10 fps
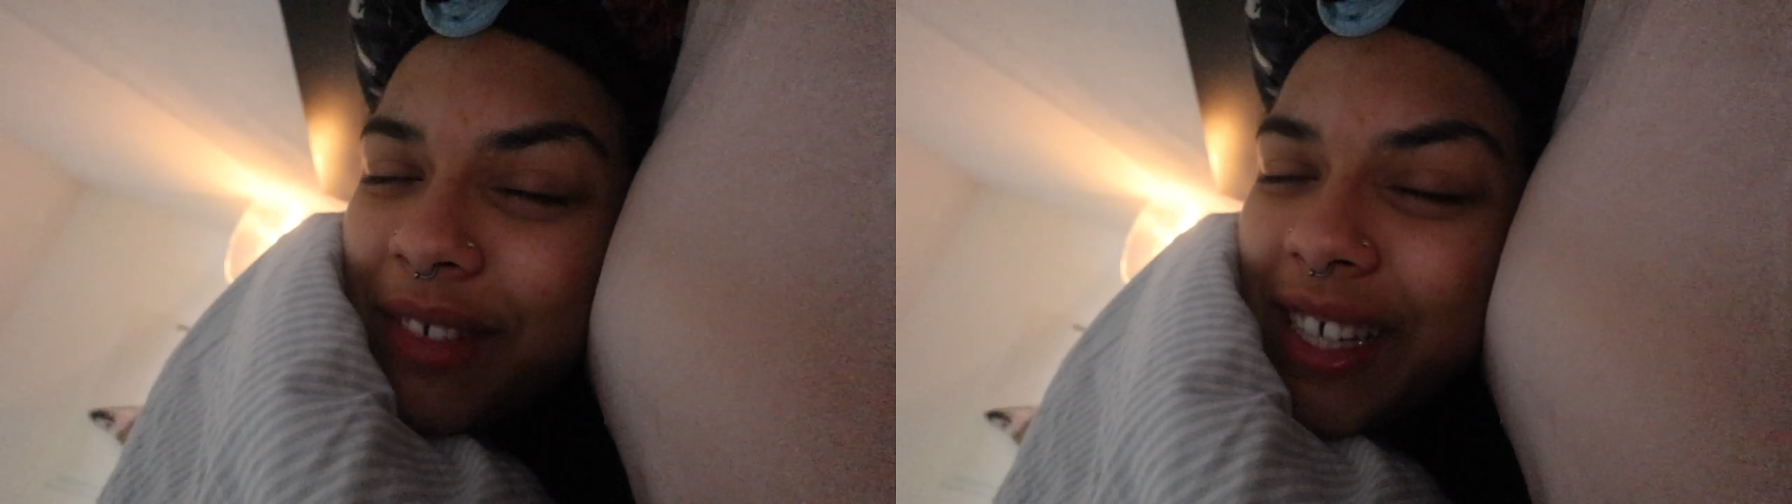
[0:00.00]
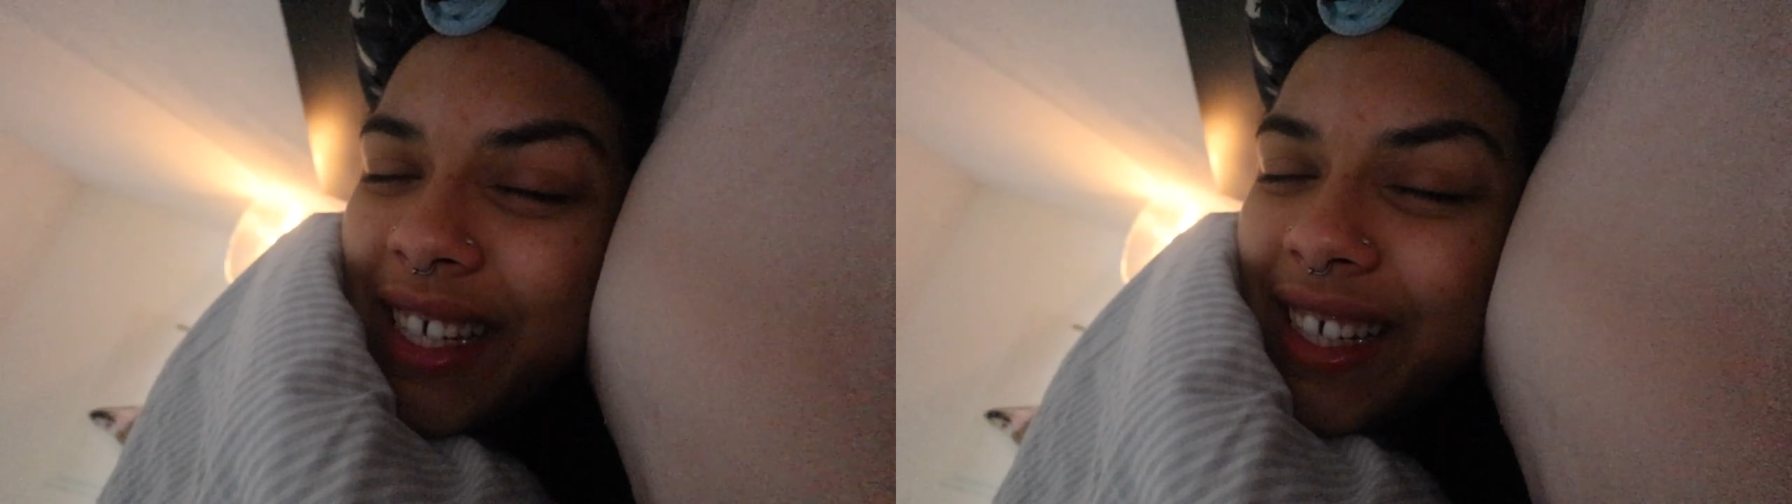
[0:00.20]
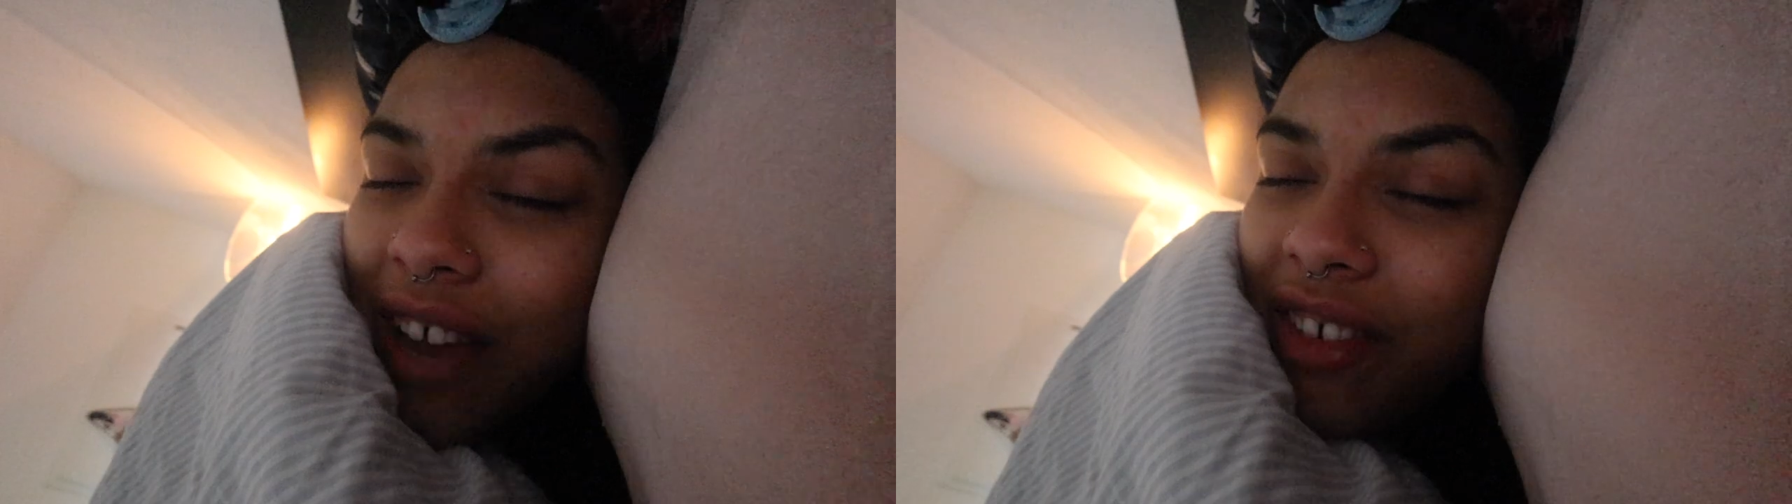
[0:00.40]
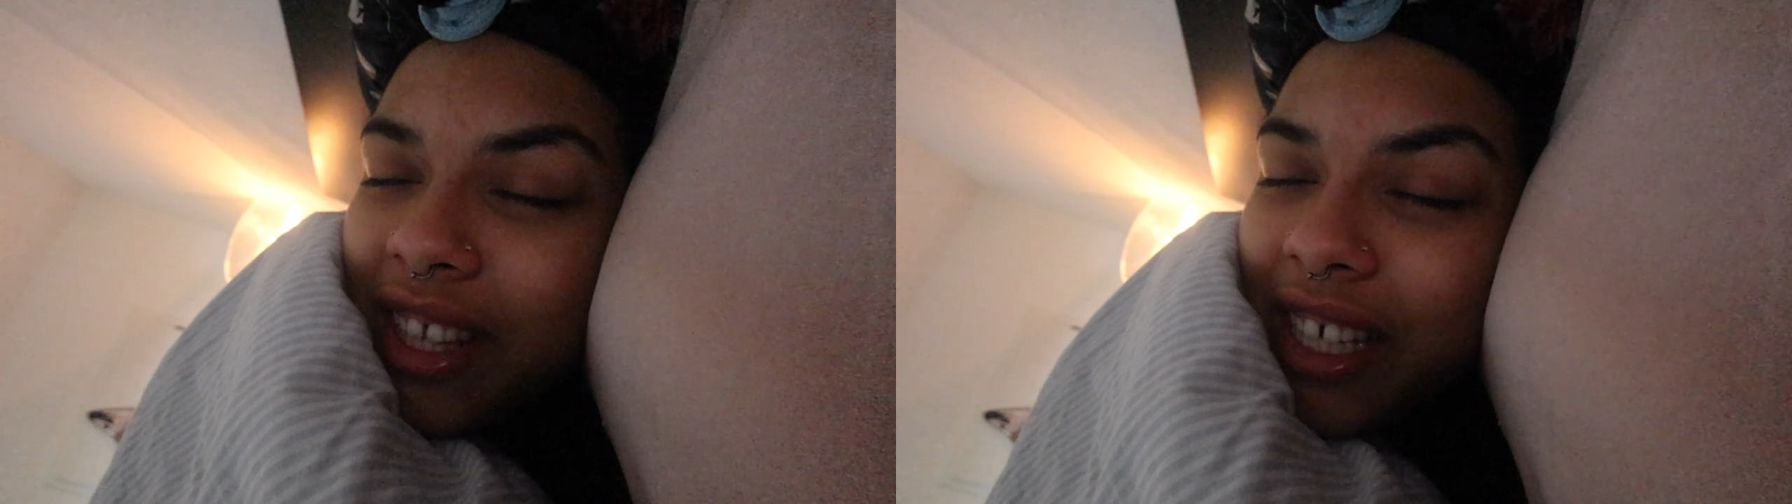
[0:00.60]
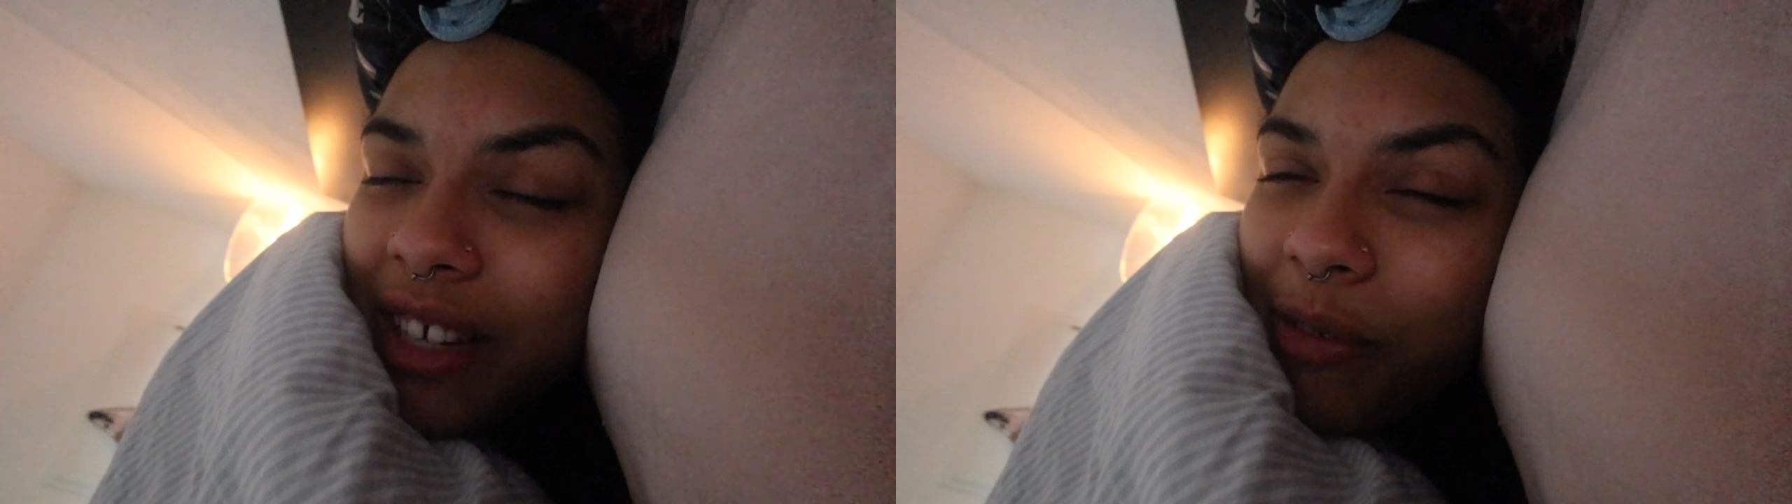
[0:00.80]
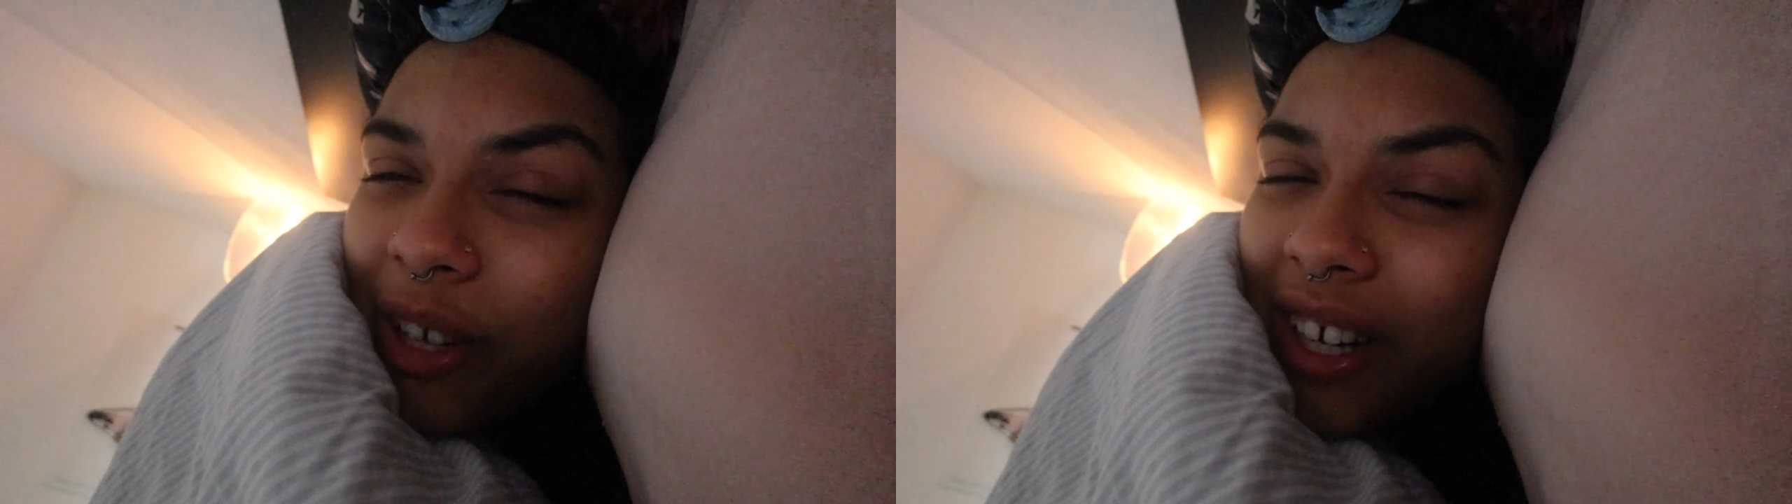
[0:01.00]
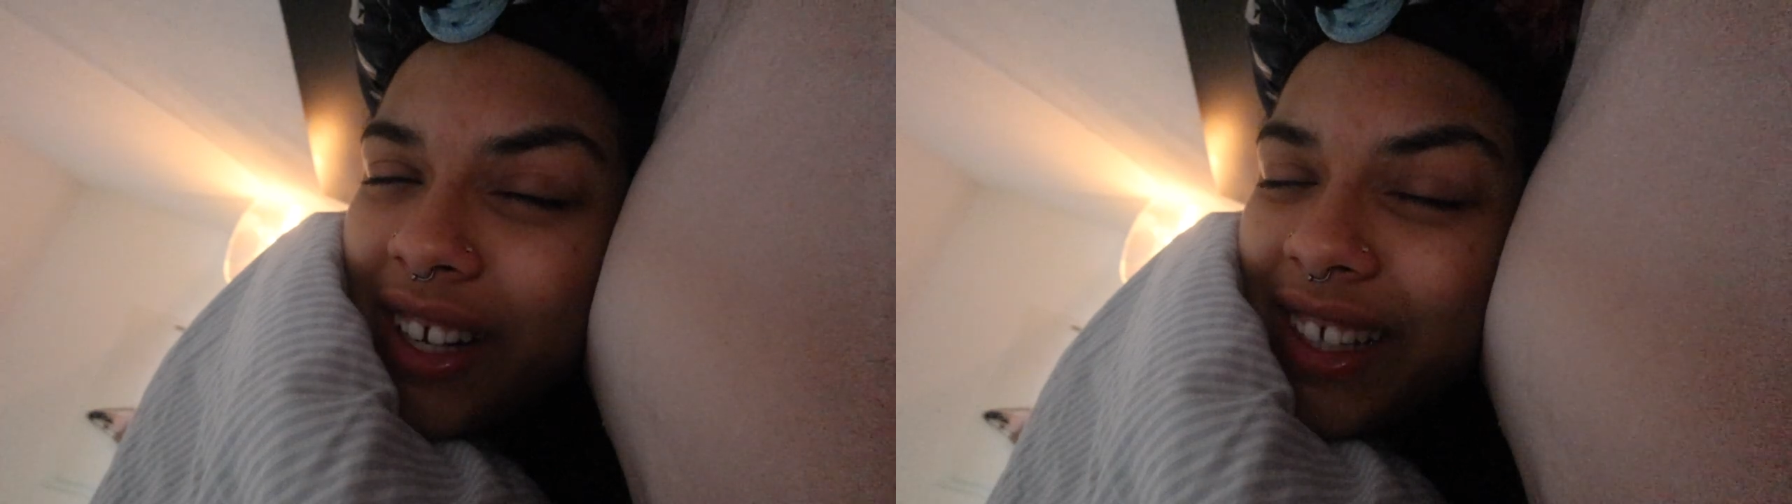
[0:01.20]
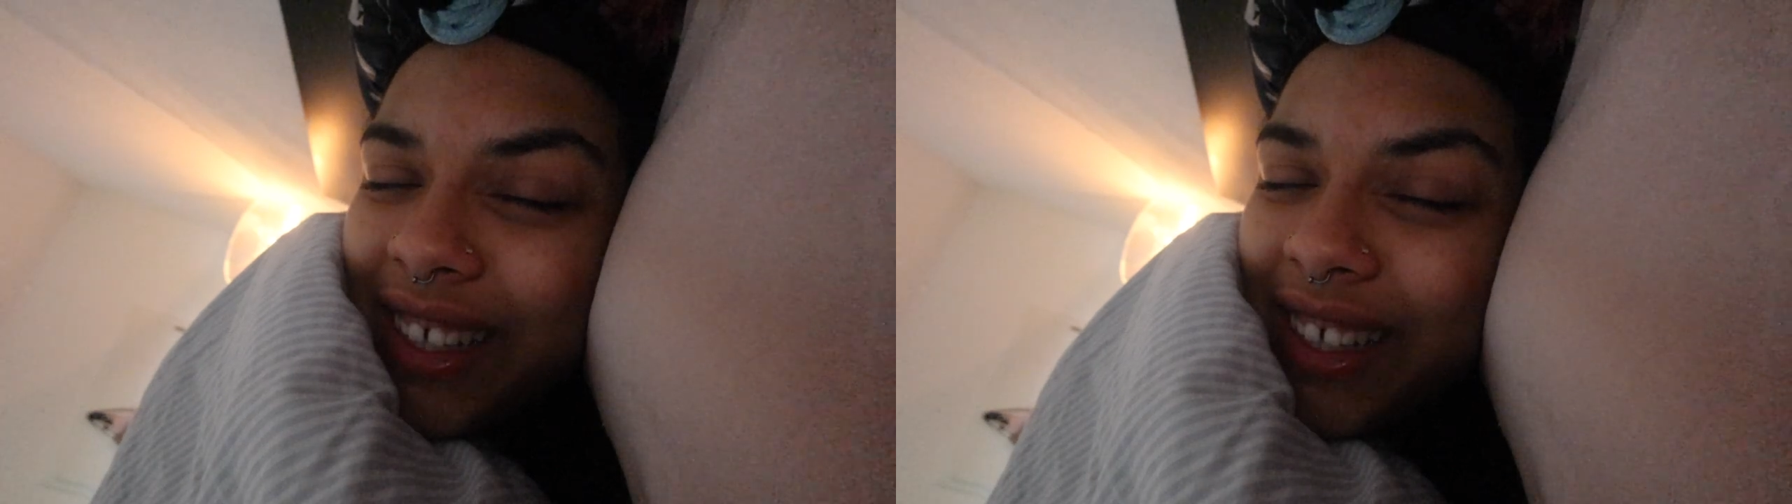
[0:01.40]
me. Everything in one.